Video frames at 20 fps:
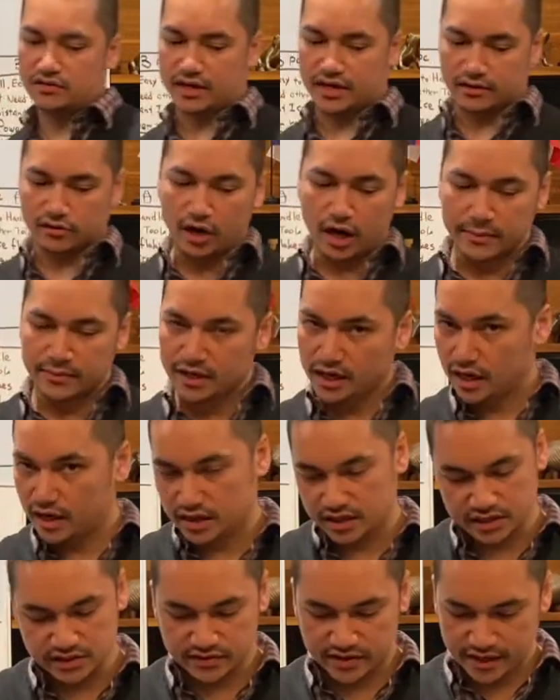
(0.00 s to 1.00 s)
okay, Tom
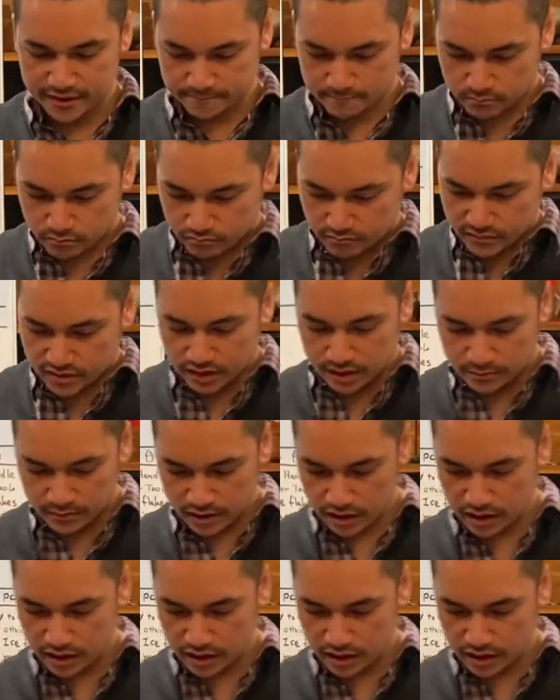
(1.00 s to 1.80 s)
Collins, right? Tom